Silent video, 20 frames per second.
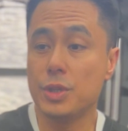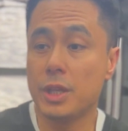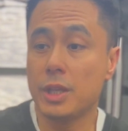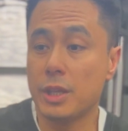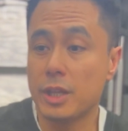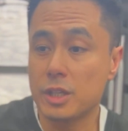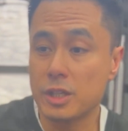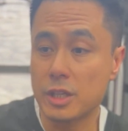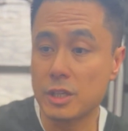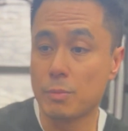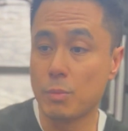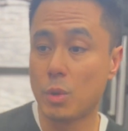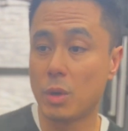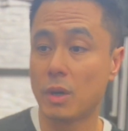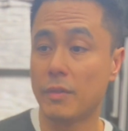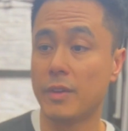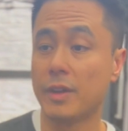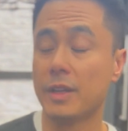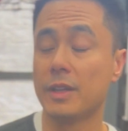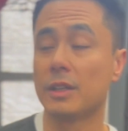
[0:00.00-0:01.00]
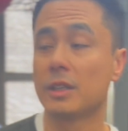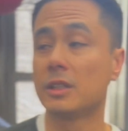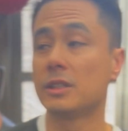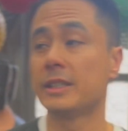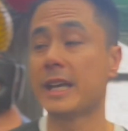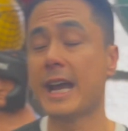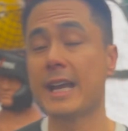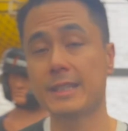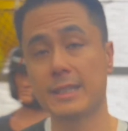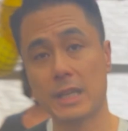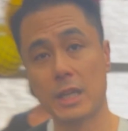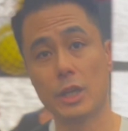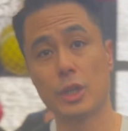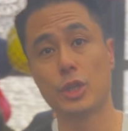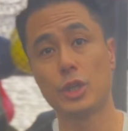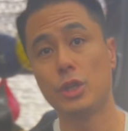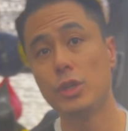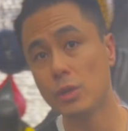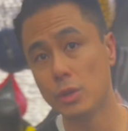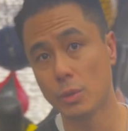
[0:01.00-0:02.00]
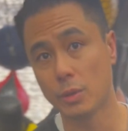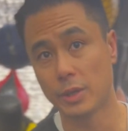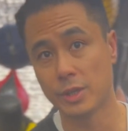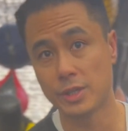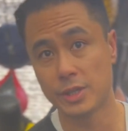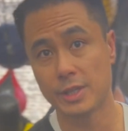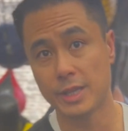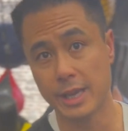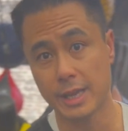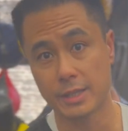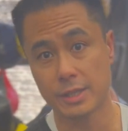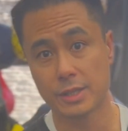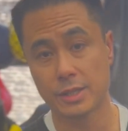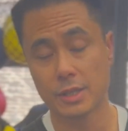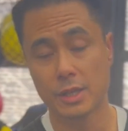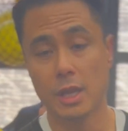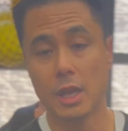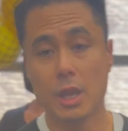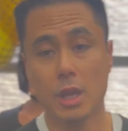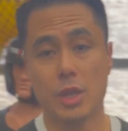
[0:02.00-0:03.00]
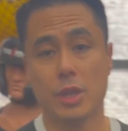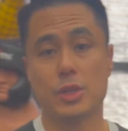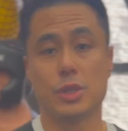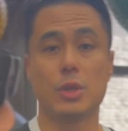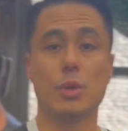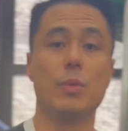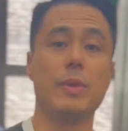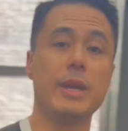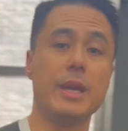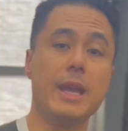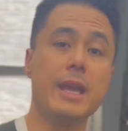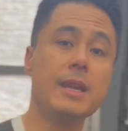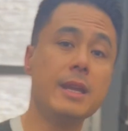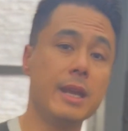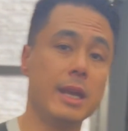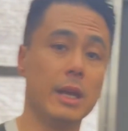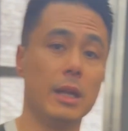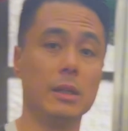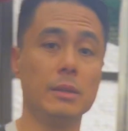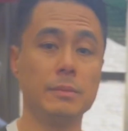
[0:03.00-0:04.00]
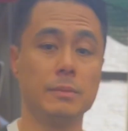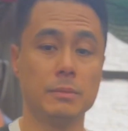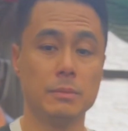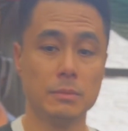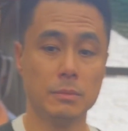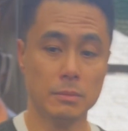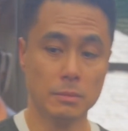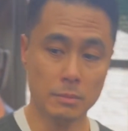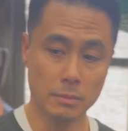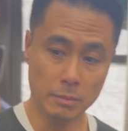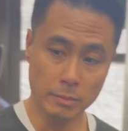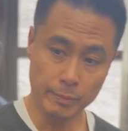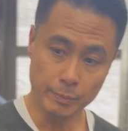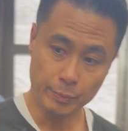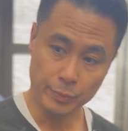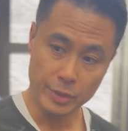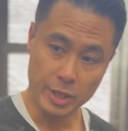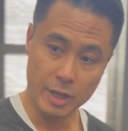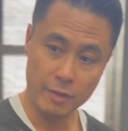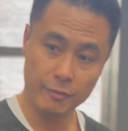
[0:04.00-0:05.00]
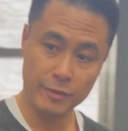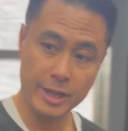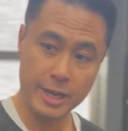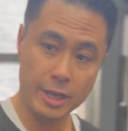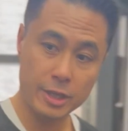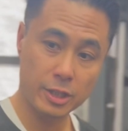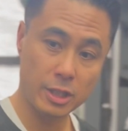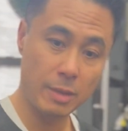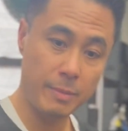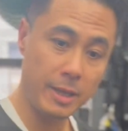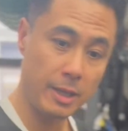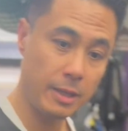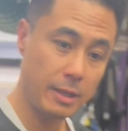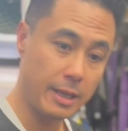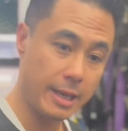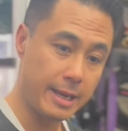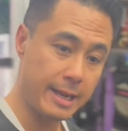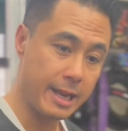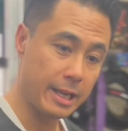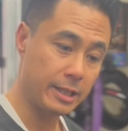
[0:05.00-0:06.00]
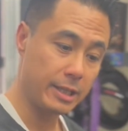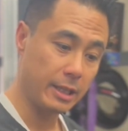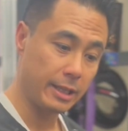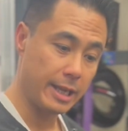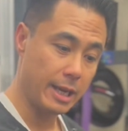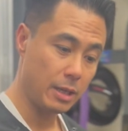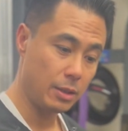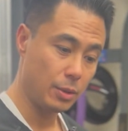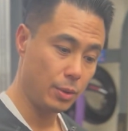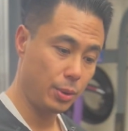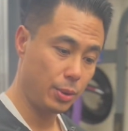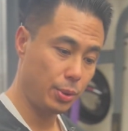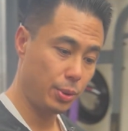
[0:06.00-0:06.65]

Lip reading: this as more of a tactile cue and sense. So we inhale, inflating the stomach, and exhale out,